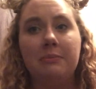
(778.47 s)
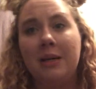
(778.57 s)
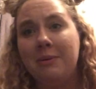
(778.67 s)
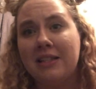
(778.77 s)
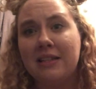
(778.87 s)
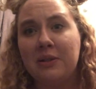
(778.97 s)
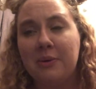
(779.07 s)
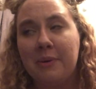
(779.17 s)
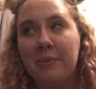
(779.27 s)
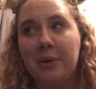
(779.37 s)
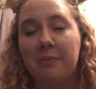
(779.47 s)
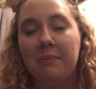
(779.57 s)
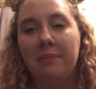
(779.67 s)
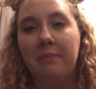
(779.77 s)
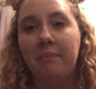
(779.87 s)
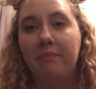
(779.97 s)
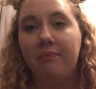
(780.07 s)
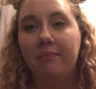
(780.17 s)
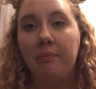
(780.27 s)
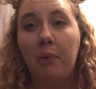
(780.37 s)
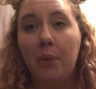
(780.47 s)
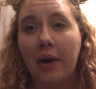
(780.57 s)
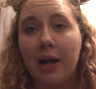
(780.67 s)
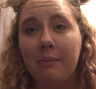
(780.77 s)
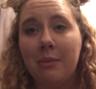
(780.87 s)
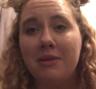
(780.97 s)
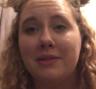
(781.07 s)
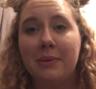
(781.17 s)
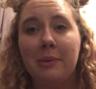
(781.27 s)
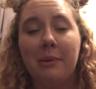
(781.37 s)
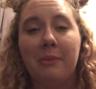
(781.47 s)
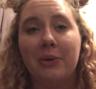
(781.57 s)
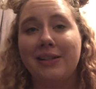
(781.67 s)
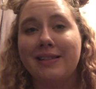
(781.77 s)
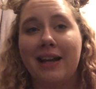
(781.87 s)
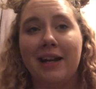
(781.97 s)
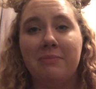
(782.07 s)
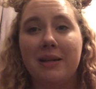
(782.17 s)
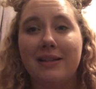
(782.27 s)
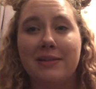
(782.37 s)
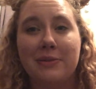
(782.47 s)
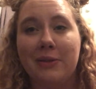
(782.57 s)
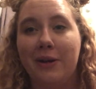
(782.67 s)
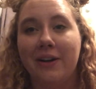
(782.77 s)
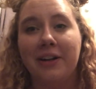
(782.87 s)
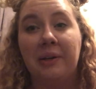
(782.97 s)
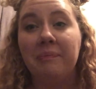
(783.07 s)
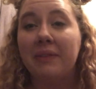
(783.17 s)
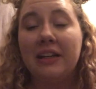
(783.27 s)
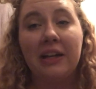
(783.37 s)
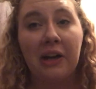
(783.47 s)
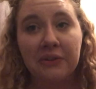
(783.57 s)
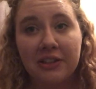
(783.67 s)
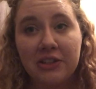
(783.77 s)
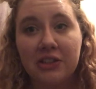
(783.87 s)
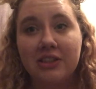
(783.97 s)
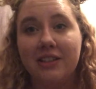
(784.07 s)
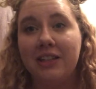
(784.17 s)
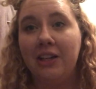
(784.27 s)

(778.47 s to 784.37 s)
Maybe it's a little bit more boring, maybe it's a little bit more exciting because it's longer. Not really sure.